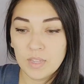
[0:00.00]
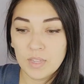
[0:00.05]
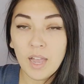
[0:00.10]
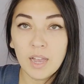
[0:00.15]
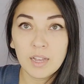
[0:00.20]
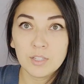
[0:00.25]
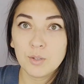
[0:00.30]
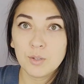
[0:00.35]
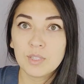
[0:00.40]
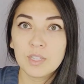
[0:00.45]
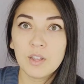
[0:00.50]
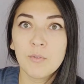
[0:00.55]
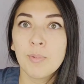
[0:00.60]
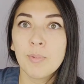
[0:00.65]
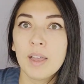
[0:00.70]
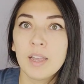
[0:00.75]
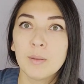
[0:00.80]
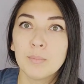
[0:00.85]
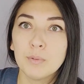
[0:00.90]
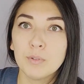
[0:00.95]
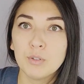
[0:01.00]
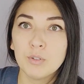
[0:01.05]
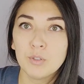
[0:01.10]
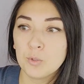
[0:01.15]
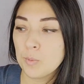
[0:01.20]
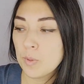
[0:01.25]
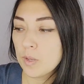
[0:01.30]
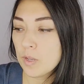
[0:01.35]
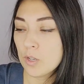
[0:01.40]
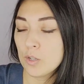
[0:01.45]
Yeah, so instead of buying a Bluetooth
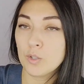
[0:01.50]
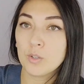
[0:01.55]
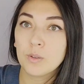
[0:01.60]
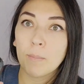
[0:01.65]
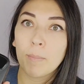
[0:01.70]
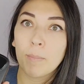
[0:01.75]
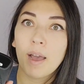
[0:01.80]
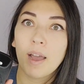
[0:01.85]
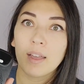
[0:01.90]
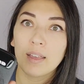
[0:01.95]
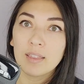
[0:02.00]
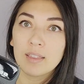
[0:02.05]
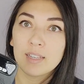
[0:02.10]
speaker, you can buy